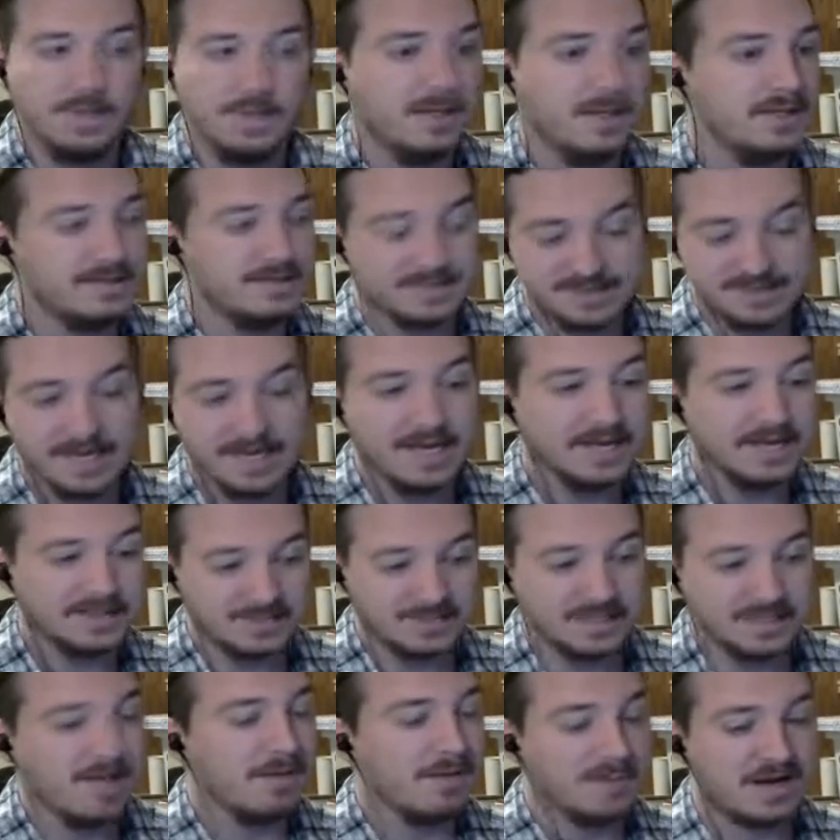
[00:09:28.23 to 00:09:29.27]
Sans,
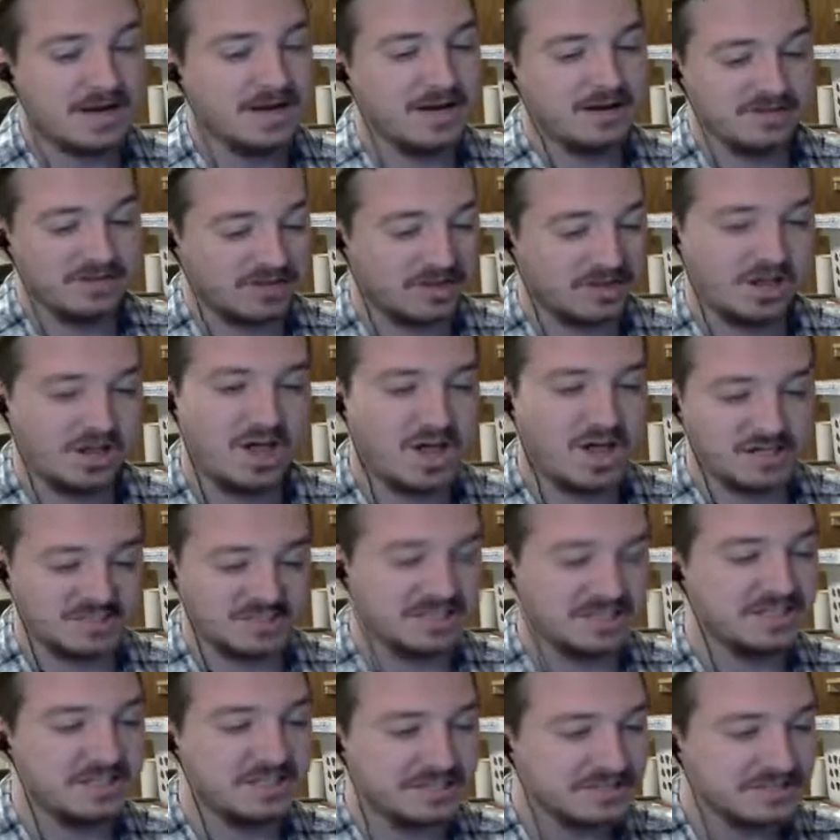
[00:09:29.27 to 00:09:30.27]
come out of the closet.